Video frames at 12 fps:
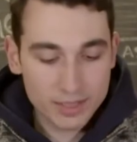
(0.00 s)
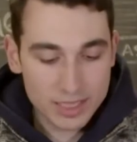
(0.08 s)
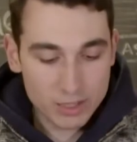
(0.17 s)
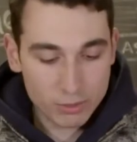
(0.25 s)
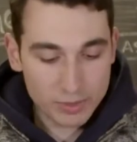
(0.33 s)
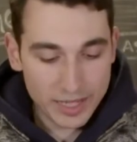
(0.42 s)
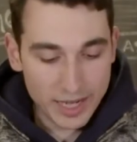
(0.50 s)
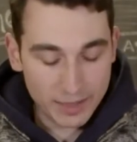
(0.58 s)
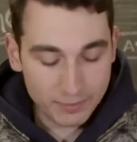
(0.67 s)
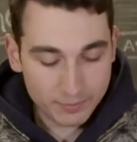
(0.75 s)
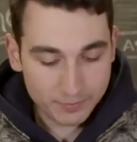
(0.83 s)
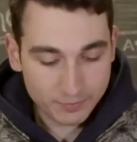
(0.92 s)
Let's see what we
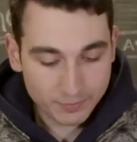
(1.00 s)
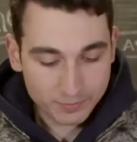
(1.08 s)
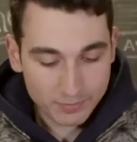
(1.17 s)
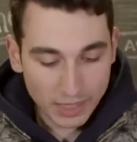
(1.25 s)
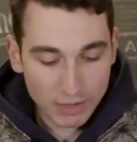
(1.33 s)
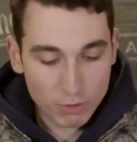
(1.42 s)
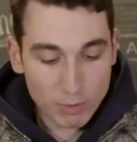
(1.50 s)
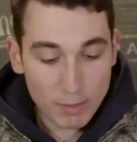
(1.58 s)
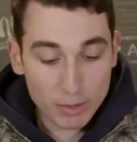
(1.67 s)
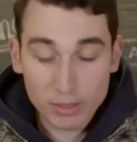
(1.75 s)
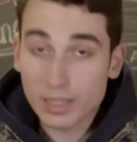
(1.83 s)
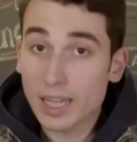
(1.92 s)
get. And
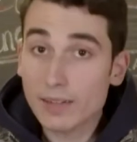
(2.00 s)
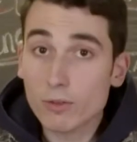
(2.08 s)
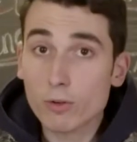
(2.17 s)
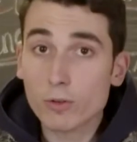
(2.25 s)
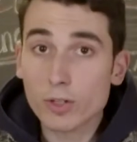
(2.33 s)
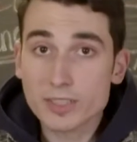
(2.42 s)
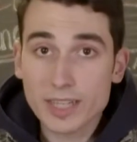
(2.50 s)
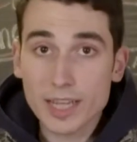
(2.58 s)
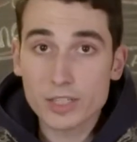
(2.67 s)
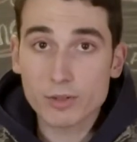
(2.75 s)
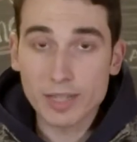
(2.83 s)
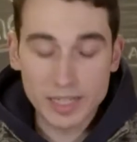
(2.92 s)
remember, kind of
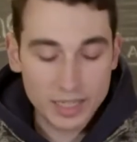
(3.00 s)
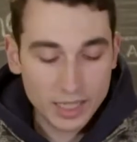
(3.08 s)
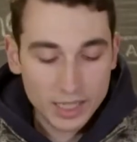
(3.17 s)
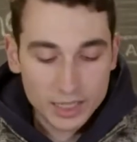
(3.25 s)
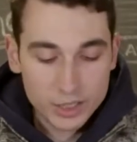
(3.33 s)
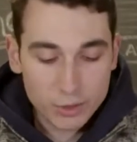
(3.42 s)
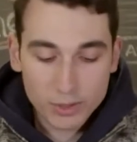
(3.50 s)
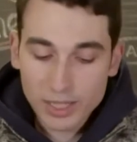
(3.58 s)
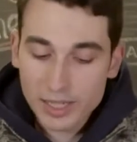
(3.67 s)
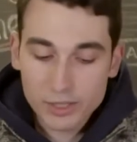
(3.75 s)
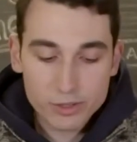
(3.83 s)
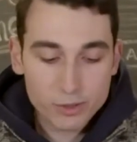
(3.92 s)
over-exaggerate it. Do it
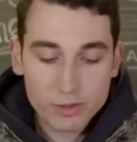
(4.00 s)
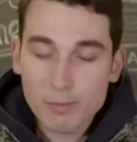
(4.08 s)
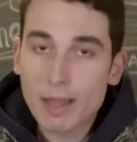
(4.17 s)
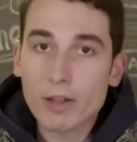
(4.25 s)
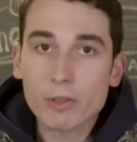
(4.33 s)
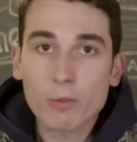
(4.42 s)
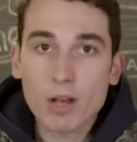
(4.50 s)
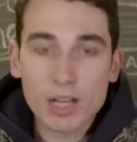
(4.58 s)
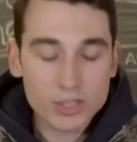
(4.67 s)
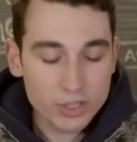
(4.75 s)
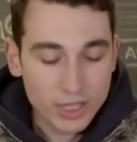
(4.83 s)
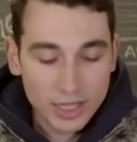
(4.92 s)
like you're doing
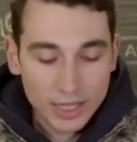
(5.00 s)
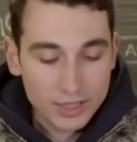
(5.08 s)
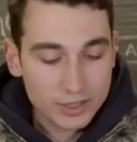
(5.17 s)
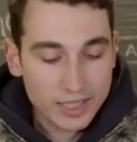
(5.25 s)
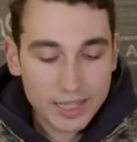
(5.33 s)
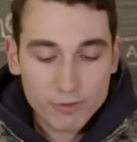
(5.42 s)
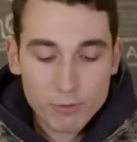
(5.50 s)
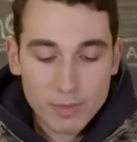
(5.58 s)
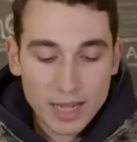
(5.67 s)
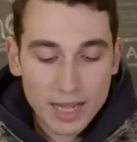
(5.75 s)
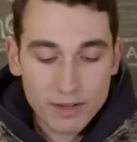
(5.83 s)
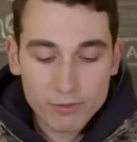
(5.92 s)
mouthwash. Get it
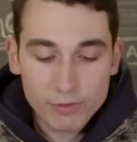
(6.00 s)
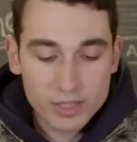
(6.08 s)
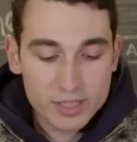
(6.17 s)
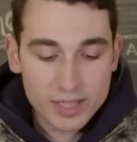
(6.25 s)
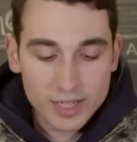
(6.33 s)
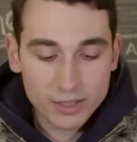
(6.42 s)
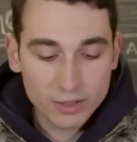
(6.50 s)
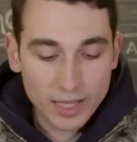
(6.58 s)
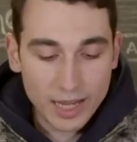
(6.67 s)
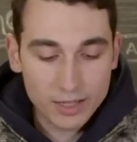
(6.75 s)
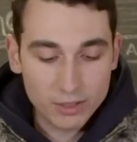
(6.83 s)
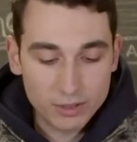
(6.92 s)
from every single
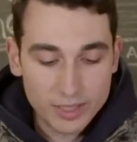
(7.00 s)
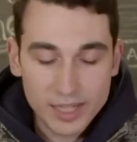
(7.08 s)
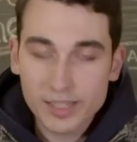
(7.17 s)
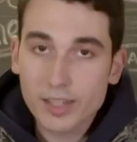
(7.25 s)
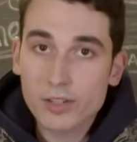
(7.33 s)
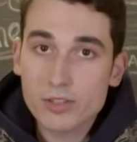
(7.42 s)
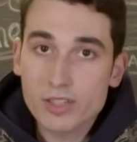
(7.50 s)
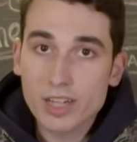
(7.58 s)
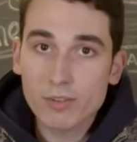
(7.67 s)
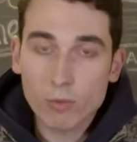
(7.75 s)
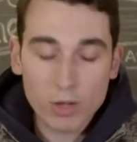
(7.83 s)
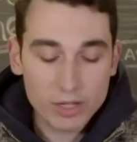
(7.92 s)
angle. Take another
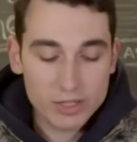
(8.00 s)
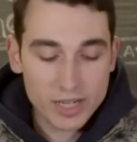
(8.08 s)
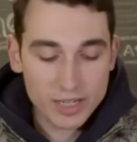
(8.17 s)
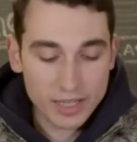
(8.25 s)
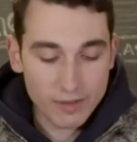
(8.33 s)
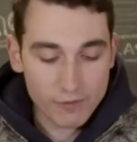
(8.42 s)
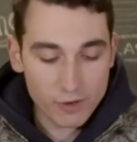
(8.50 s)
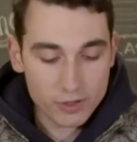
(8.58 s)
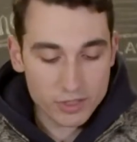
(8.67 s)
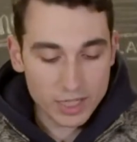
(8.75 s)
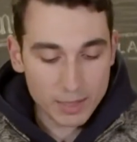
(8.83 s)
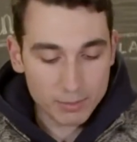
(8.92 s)
sniff while you're taking that
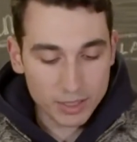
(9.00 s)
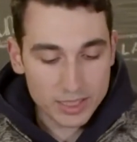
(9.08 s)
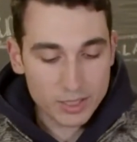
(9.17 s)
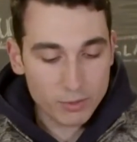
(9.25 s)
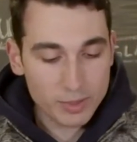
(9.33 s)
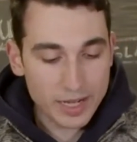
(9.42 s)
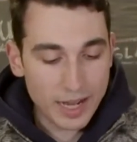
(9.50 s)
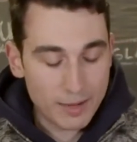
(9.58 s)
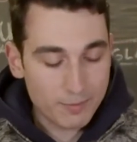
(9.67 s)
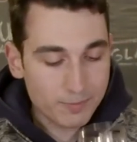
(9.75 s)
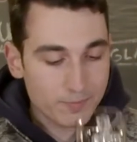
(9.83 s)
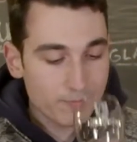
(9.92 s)
first sip. Let's see what we get.